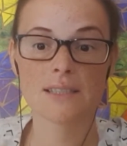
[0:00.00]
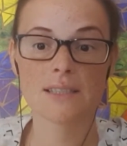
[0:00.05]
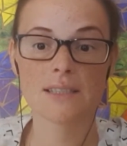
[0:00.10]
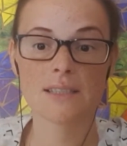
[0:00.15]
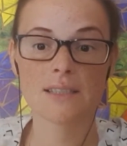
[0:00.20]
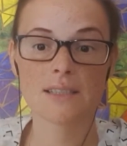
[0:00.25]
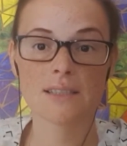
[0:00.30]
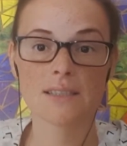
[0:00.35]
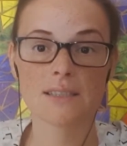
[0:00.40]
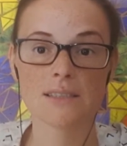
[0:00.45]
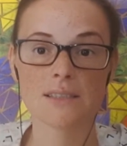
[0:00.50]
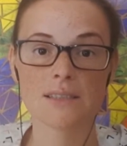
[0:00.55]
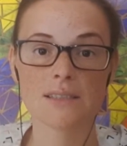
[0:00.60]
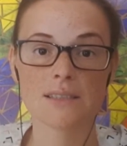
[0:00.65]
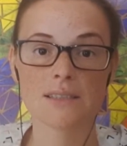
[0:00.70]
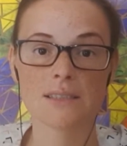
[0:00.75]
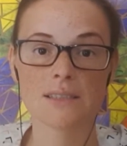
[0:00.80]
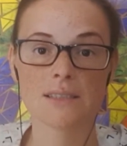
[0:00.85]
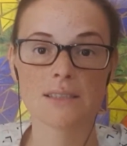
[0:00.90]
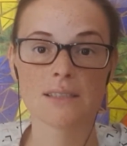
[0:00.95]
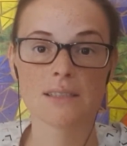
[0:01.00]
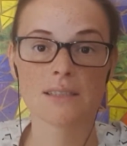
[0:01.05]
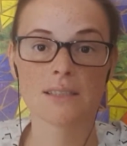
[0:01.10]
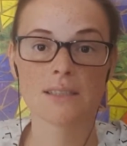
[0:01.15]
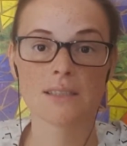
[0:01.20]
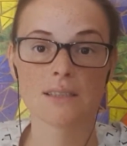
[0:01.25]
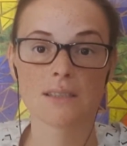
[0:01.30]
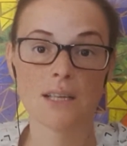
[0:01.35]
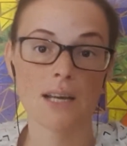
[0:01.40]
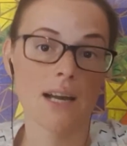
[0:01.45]

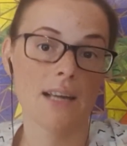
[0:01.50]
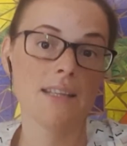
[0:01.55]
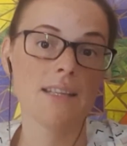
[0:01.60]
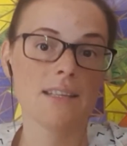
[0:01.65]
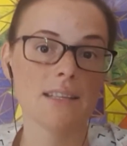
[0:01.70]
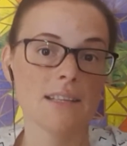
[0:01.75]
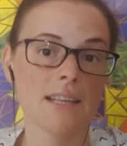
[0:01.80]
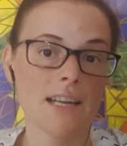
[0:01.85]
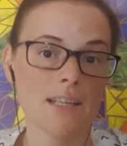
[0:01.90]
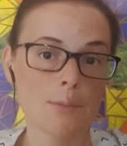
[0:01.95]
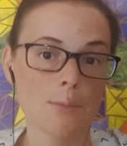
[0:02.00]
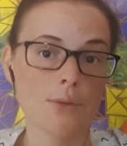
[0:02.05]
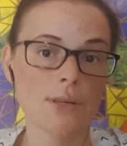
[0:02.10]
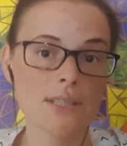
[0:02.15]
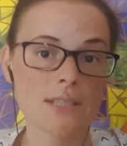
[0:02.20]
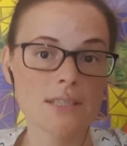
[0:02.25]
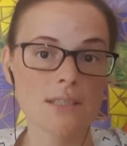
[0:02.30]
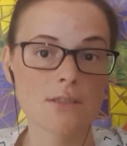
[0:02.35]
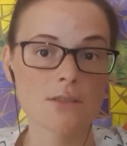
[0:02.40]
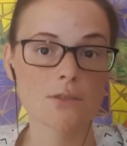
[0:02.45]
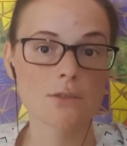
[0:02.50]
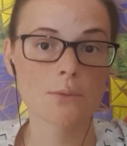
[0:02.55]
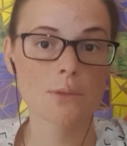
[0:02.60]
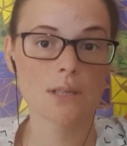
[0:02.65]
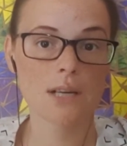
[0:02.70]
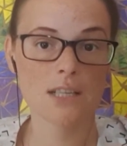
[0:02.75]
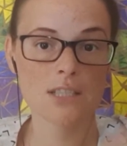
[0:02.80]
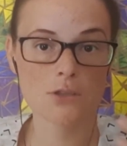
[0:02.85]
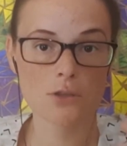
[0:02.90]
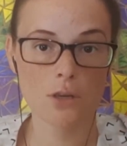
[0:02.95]
I didn't have a breast, so
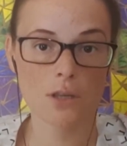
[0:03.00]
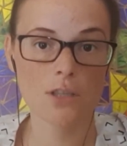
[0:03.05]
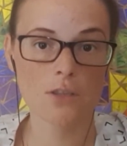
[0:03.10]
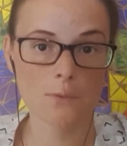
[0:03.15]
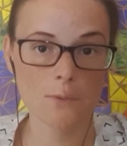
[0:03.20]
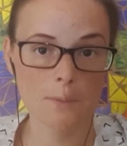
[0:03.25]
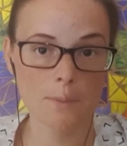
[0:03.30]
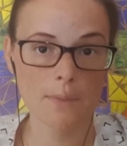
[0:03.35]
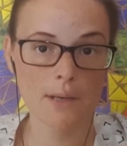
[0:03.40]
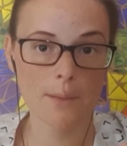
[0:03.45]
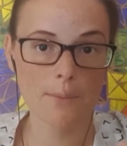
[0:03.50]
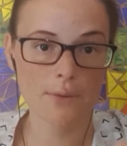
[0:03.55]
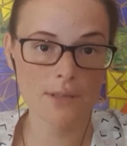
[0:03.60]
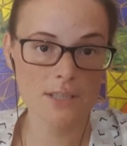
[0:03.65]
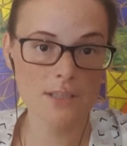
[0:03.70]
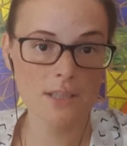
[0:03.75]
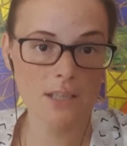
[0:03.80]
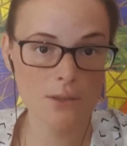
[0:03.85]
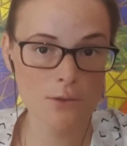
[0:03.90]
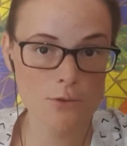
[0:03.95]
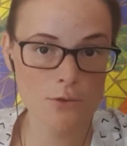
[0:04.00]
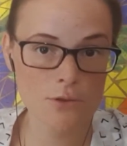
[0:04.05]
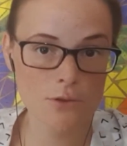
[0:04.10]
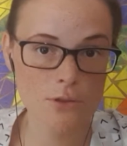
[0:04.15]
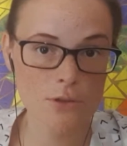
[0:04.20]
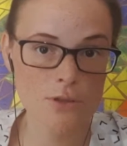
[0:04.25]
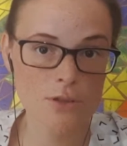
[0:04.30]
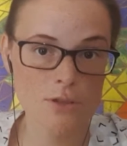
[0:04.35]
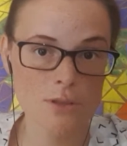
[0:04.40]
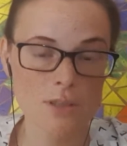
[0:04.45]
I started with my breast
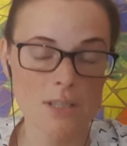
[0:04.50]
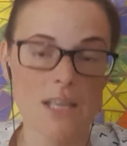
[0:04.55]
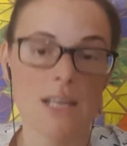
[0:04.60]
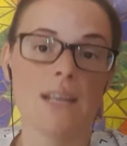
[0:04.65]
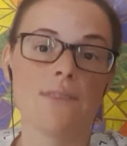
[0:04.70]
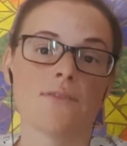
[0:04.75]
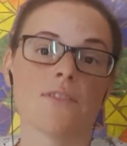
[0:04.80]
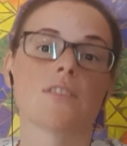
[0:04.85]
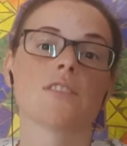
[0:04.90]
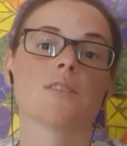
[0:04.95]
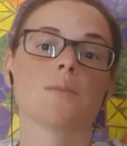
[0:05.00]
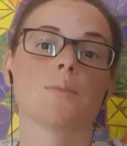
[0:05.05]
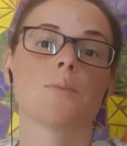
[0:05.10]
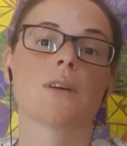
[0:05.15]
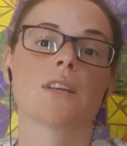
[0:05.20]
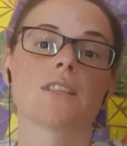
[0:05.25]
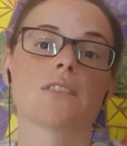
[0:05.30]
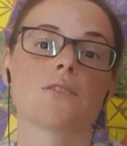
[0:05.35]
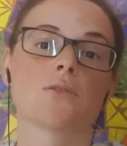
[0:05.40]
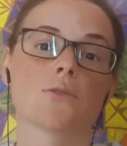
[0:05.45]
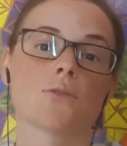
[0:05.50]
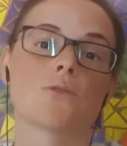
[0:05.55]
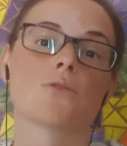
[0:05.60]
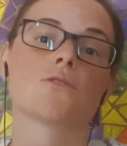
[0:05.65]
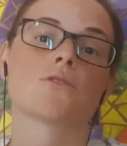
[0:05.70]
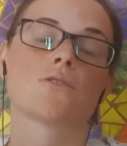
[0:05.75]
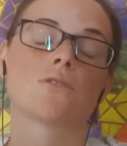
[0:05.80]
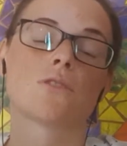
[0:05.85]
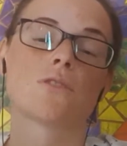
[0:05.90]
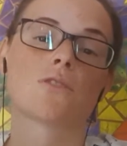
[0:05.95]
reconstruction, and after the breast
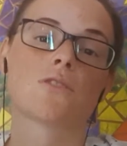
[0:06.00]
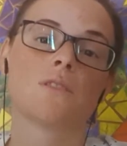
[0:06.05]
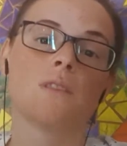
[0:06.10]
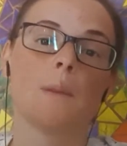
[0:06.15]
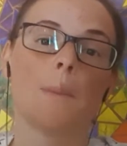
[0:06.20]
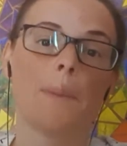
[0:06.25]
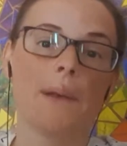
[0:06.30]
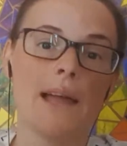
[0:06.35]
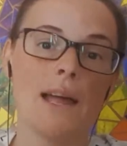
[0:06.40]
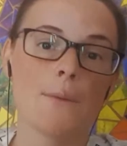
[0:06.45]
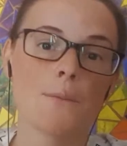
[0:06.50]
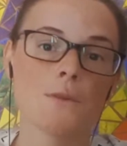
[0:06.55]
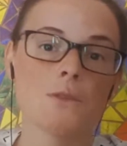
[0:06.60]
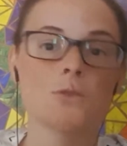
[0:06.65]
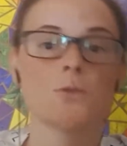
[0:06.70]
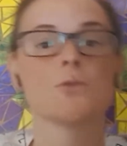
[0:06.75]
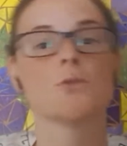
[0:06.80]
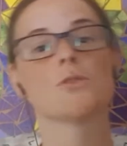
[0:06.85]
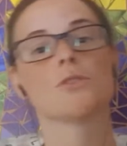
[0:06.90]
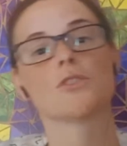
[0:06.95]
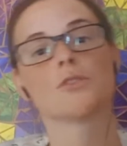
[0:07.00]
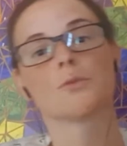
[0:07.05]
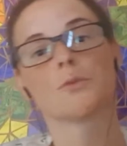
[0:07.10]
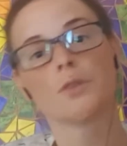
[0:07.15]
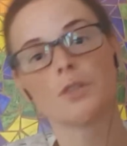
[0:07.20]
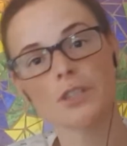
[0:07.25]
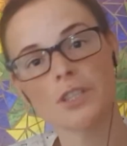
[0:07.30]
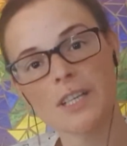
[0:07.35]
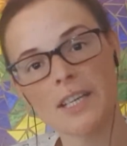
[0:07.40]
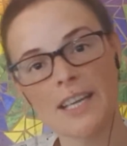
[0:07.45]
reconstruction the plan was to go to
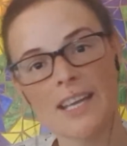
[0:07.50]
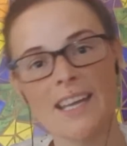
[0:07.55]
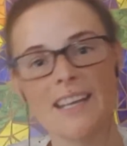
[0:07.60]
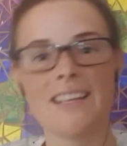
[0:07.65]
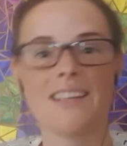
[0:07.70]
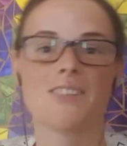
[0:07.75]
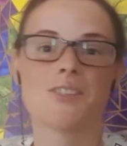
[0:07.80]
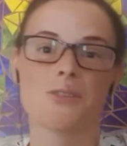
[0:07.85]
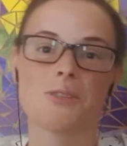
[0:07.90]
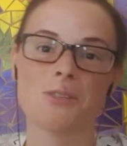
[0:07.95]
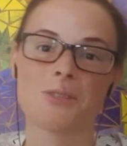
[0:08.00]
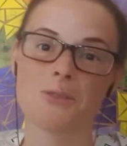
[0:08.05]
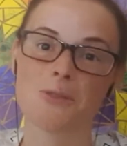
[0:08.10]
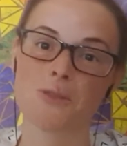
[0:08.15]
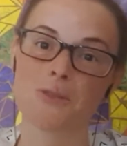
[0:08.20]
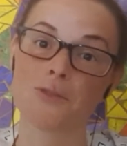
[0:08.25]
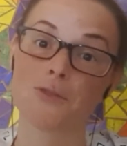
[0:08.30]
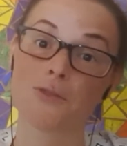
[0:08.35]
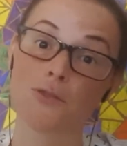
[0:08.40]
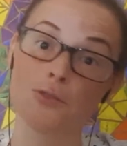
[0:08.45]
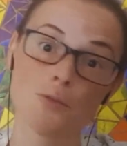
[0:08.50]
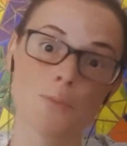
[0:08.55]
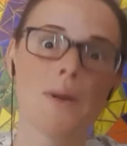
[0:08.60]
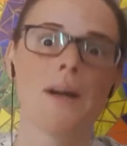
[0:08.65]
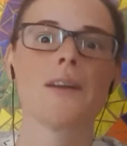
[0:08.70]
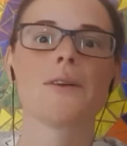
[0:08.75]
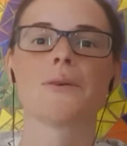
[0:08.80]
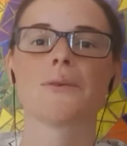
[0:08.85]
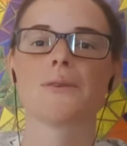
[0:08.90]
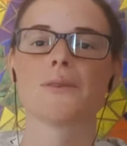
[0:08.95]
work again and just go to
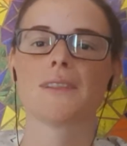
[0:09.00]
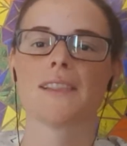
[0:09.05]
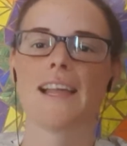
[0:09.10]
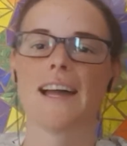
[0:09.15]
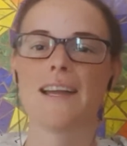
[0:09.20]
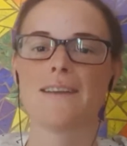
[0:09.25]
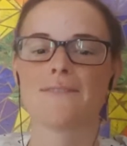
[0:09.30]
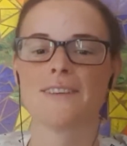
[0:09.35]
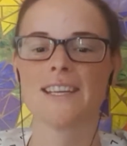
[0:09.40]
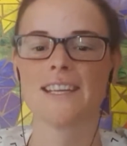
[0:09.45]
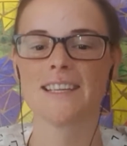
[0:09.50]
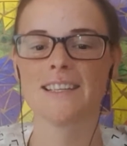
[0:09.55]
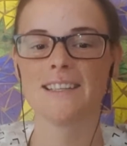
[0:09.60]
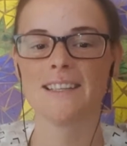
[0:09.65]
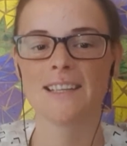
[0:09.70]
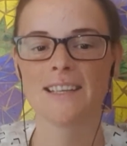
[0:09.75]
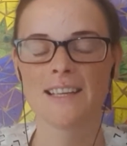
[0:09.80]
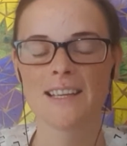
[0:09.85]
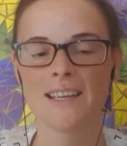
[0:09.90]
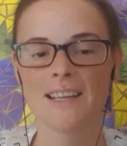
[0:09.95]
my old life again.